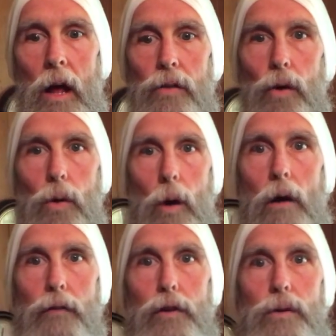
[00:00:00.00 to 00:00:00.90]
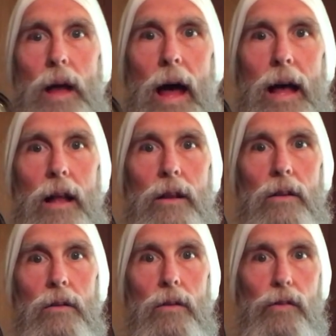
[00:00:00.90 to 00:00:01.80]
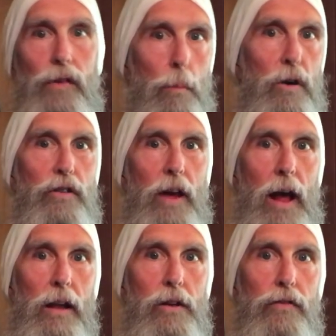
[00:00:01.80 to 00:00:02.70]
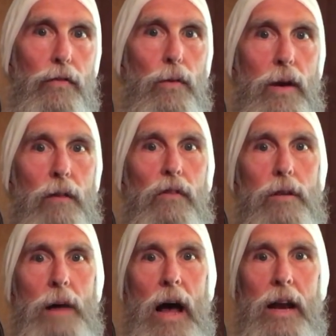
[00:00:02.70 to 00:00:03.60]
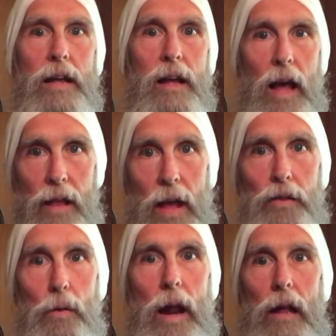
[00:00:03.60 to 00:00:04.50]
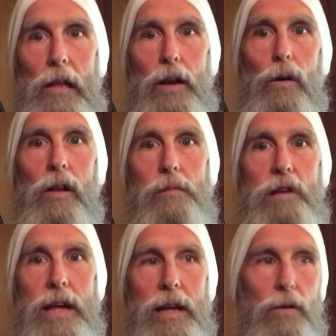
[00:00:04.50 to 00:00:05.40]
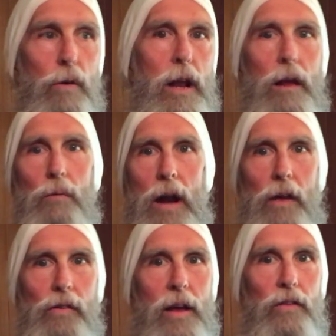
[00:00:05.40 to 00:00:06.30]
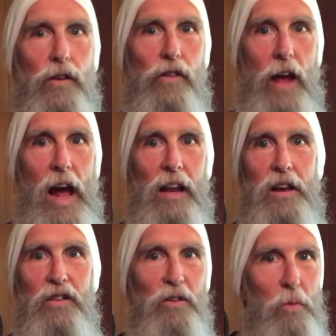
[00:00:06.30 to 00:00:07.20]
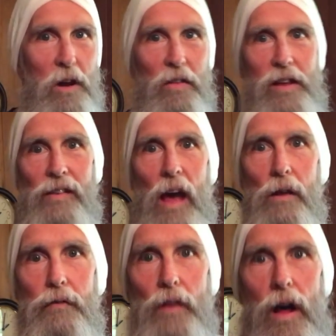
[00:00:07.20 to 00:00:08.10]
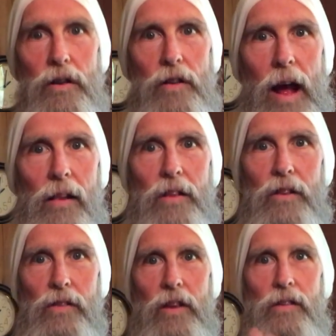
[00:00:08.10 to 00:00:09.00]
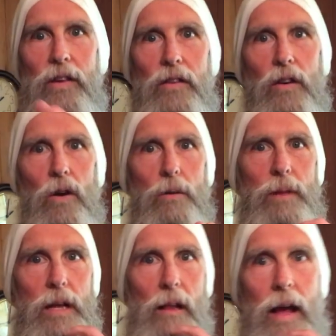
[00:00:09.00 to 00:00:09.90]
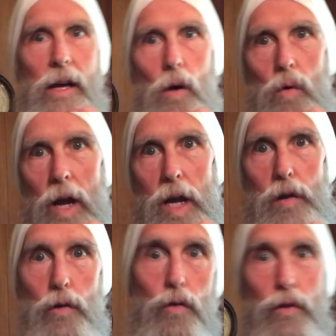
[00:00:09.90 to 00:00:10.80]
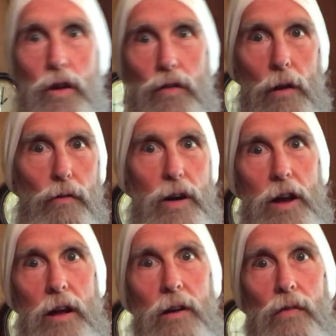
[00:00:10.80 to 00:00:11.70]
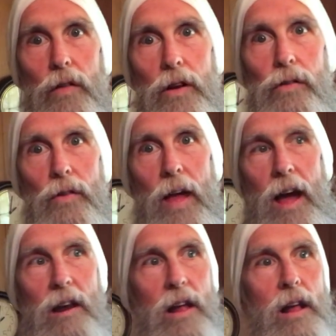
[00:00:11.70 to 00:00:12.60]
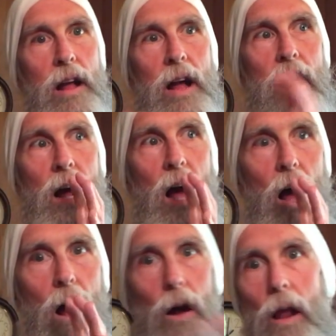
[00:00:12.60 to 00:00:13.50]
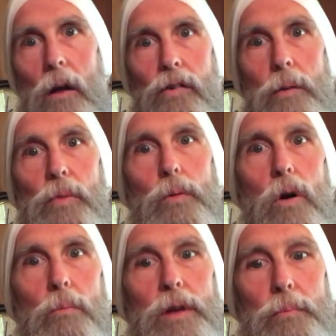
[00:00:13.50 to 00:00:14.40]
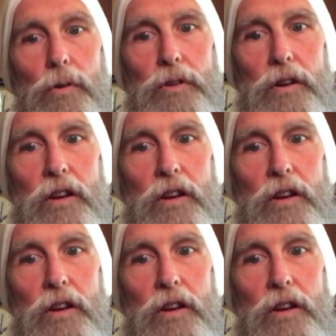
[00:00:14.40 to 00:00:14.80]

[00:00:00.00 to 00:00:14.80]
so a raw food diet summer challenge for everybody, and that's what I literally mean when I say it's a challenge. It's one of these kind of fun challenges. This isn't going to be like, okay, you do this every day for this or that. All I simply want people to